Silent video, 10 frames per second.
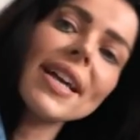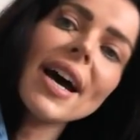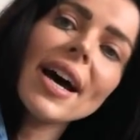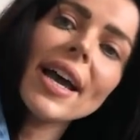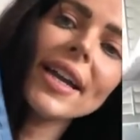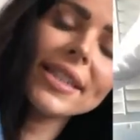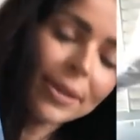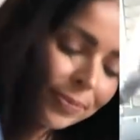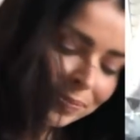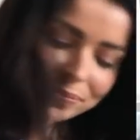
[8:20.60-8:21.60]
side.
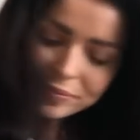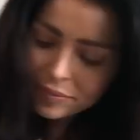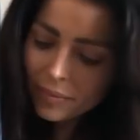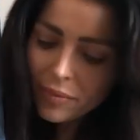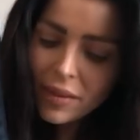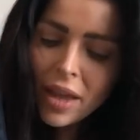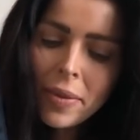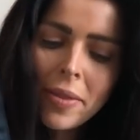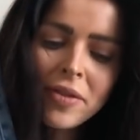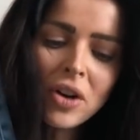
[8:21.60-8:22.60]

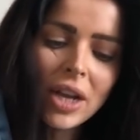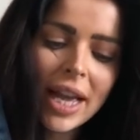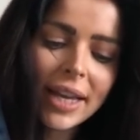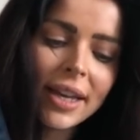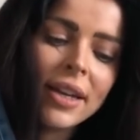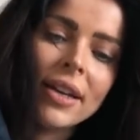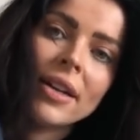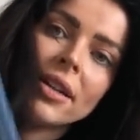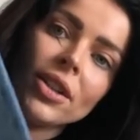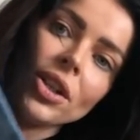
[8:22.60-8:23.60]
And then they've got like,
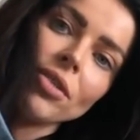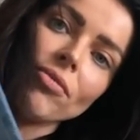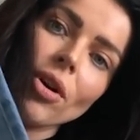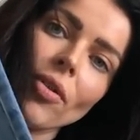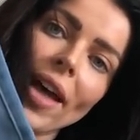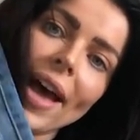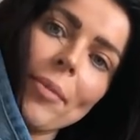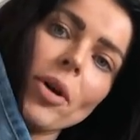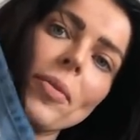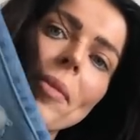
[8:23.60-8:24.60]
you can roll the
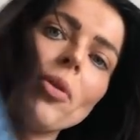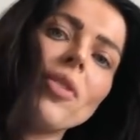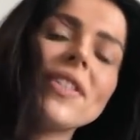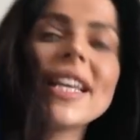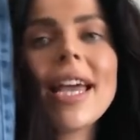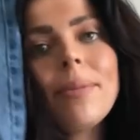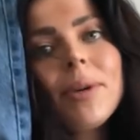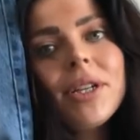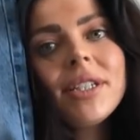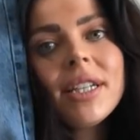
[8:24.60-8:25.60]
hem up. They're more of a
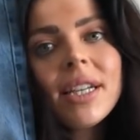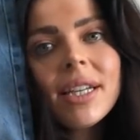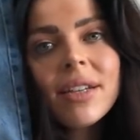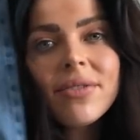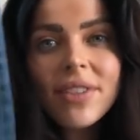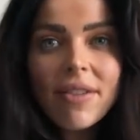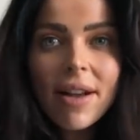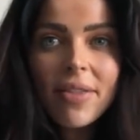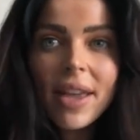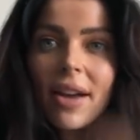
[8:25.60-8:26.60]
tapered fit
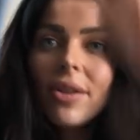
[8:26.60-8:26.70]
around the